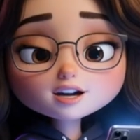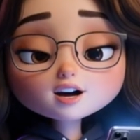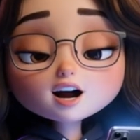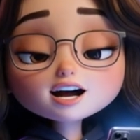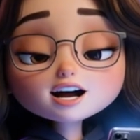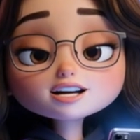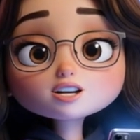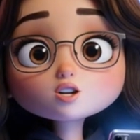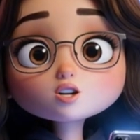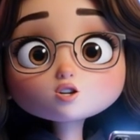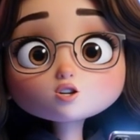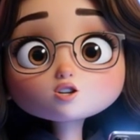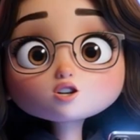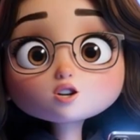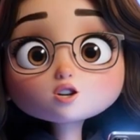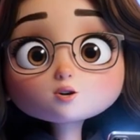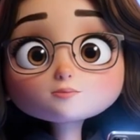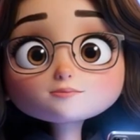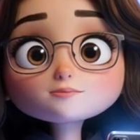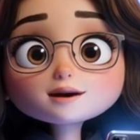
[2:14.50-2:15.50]
YouTube
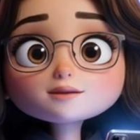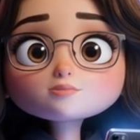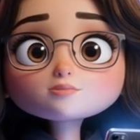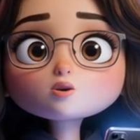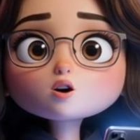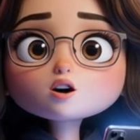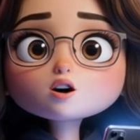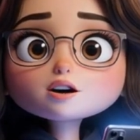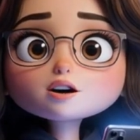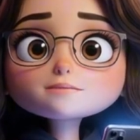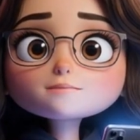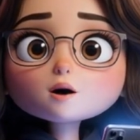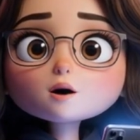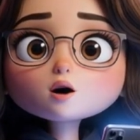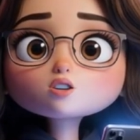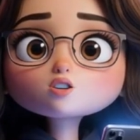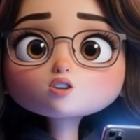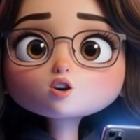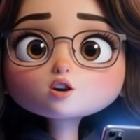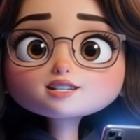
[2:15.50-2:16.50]
has started
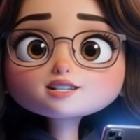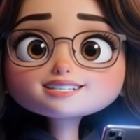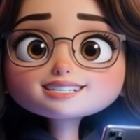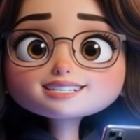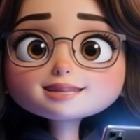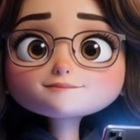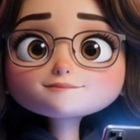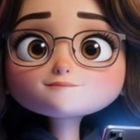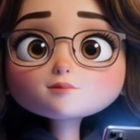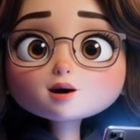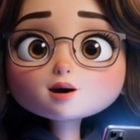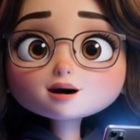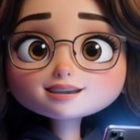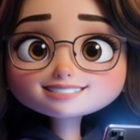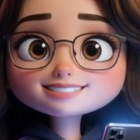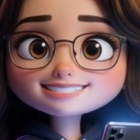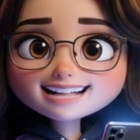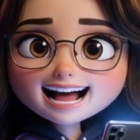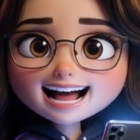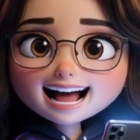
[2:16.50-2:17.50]
experimenting with showing
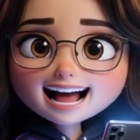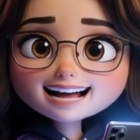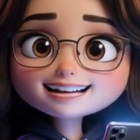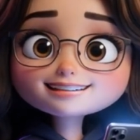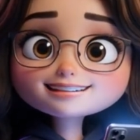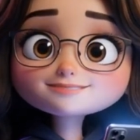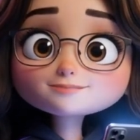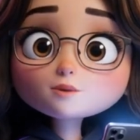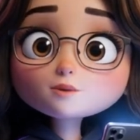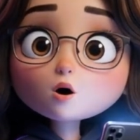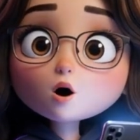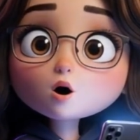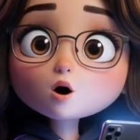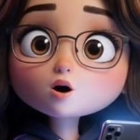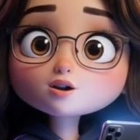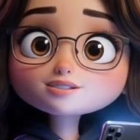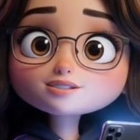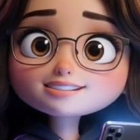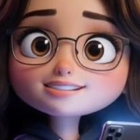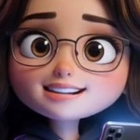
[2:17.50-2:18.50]
posts inside the
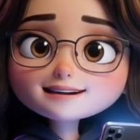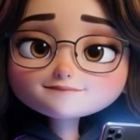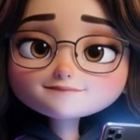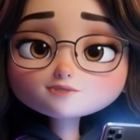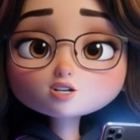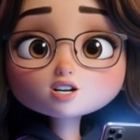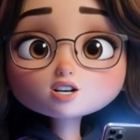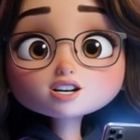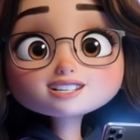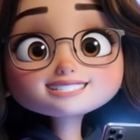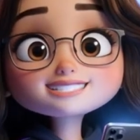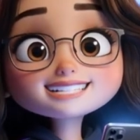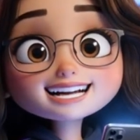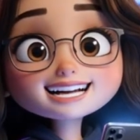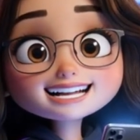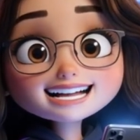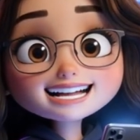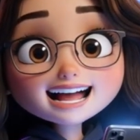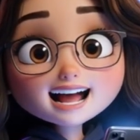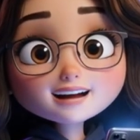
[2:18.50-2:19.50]
Shorts feed,
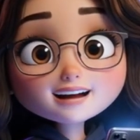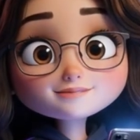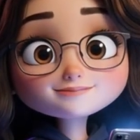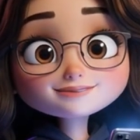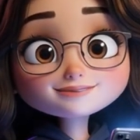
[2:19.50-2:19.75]
which